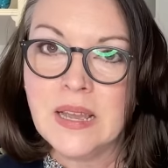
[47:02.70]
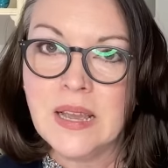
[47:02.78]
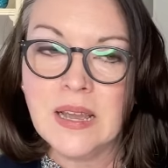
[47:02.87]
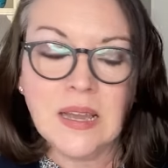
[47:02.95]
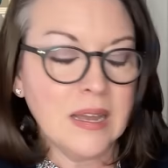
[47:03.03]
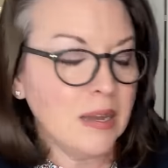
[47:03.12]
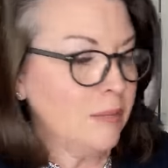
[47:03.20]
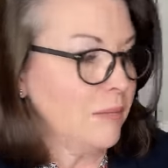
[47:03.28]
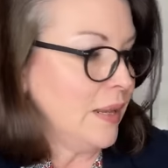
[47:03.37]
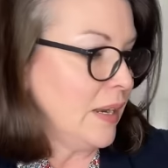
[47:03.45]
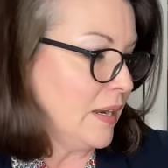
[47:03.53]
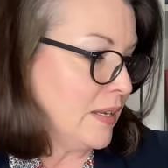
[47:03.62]
Um,
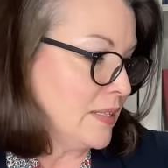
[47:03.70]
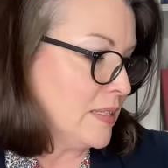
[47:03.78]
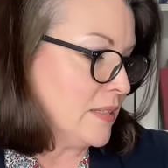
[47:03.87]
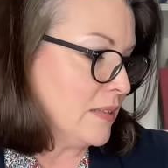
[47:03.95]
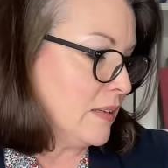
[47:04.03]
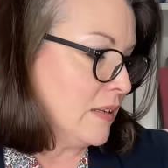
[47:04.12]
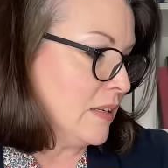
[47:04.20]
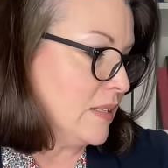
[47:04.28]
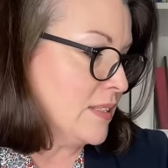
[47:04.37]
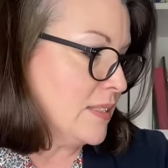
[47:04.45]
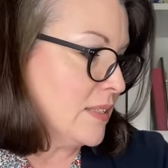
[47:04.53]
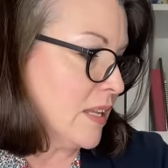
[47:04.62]
but it is it
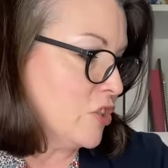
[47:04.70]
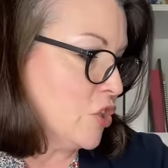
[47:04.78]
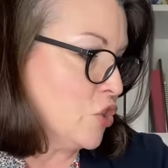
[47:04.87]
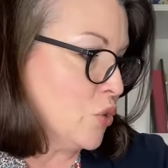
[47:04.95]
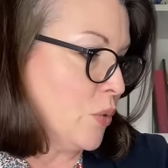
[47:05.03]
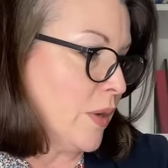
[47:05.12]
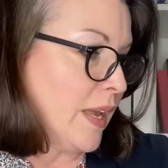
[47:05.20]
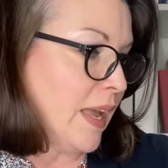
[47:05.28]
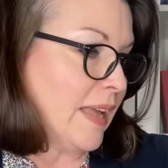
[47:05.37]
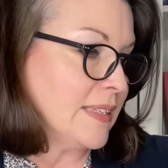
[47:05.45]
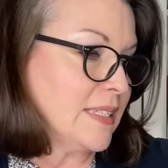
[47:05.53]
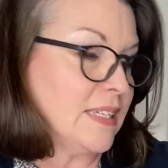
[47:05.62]
is such a joy.
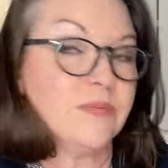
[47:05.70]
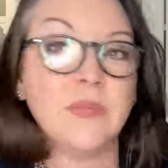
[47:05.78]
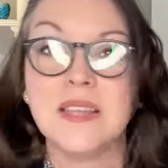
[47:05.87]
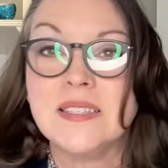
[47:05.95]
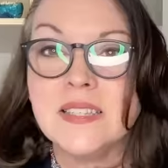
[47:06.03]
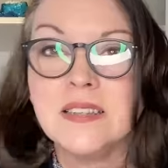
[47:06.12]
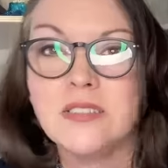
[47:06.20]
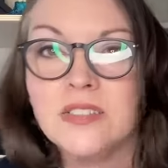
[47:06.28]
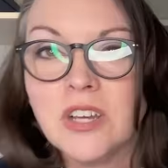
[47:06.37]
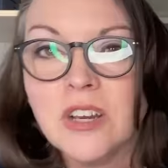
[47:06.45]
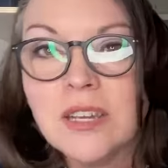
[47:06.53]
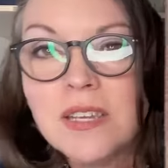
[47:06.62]
I see, I see little
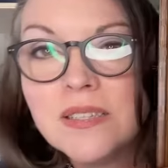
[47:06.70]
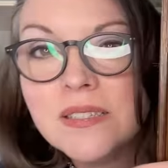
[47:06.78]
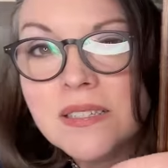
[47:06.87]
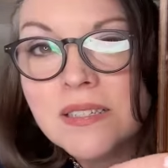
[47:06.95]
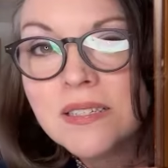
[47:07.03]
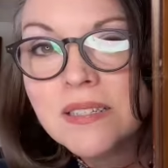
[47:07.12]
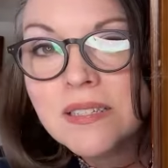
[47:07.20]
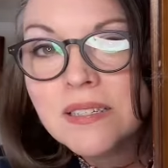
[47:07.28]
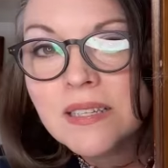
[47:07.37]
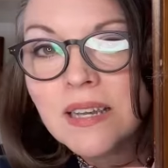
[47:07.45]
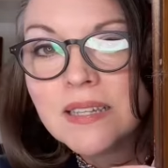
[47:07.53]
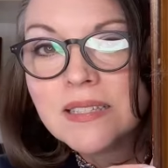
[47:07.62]
doggies.
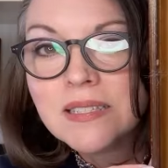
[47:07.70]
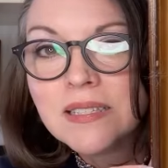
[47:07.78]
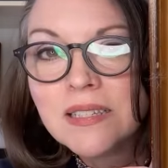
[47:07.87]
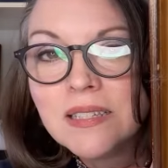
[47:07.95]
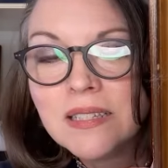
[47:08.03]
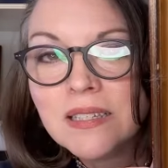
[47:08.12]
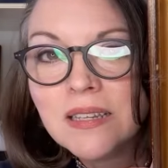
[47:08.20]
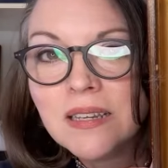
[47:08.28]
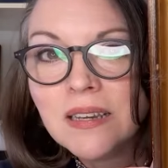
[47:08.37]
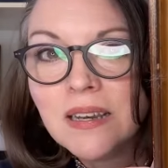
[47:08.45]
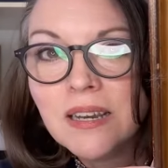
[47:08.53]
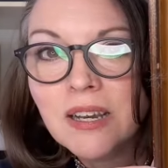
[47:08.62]
I see
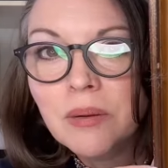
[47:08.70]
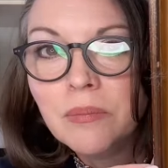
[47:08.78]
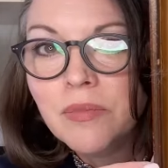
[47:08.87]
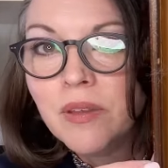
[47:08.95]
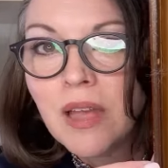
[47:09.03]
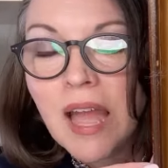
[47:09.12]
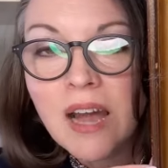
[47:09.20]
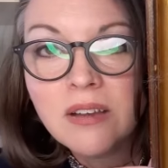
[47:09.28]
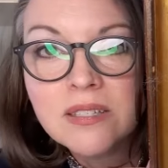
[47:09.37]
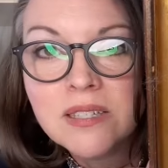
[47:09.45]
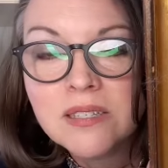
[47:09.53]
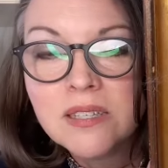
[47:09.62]
um, the
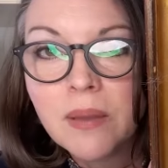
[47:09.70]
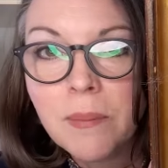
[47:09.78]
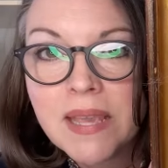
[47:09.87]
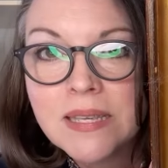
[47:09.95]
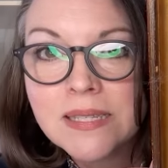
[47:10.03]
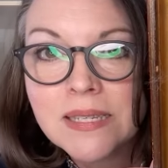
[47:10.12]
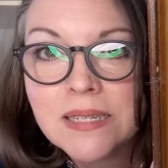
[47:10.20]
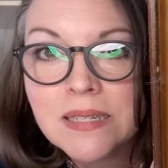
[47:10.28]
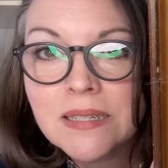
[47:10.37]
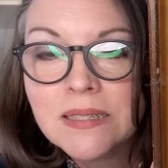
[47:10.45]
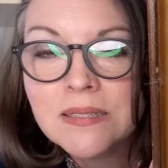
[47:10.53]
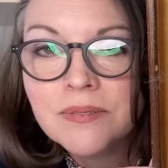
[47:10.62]
house is amazing.
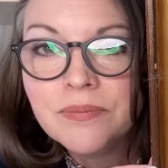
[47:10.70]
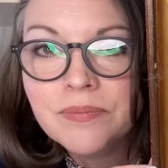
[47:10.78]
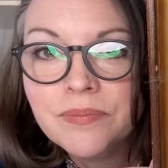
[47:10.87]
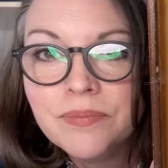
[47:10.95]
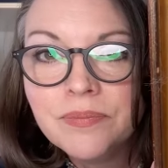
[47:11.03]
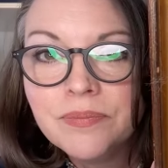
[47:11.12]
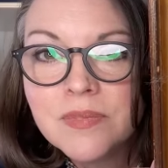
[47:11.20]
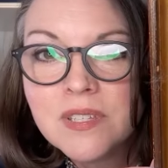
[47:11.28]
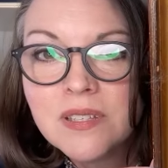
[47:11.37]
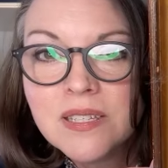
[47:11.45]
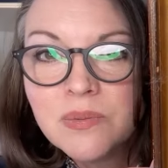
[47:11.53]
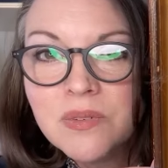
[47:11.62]
So
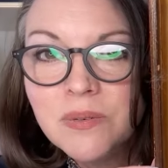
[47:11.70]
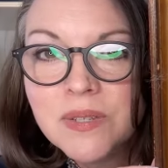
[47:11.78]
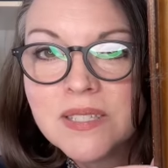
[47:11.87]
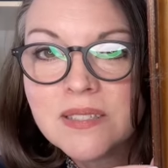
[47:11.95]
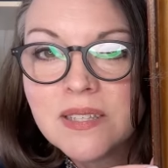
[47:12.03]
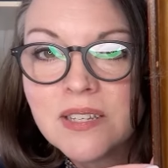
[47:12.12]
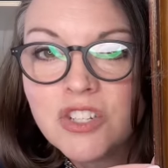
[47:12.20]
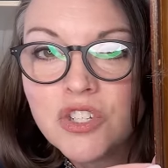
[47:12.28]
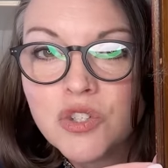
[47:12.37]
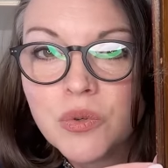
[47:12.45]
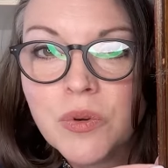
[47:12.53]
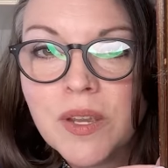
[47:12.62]
this one was such a
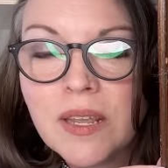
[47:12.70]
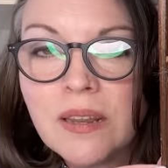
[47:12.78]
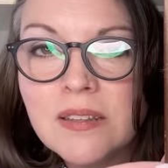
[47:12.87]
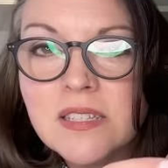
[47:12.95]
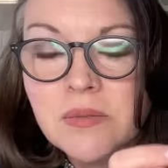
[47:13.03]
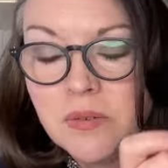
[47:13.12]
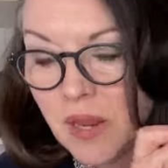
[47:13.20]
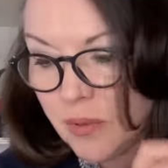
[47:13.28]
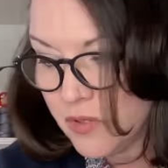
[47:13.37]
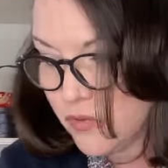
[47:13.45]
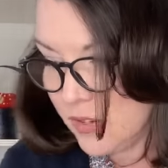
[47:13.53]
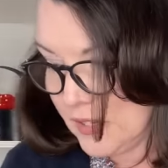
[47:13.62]
joy. This one I
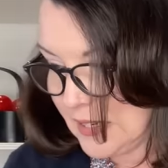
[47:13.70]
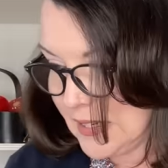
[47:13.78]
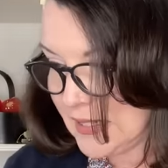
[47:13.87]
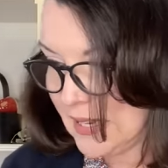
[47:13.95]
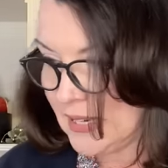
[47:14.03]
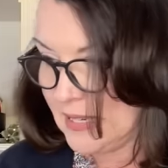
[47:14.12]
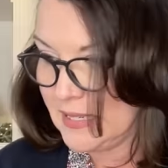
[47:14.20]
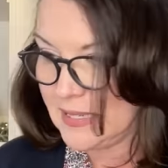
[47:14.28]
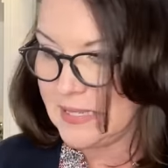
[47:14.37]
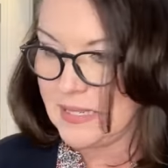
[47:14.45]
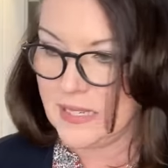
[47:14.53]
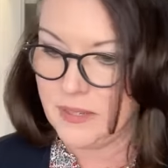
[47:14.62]
was really excited to
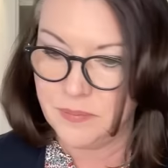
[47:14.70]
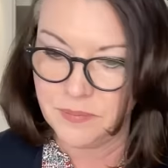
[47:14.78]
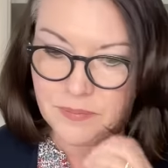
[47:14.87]
see.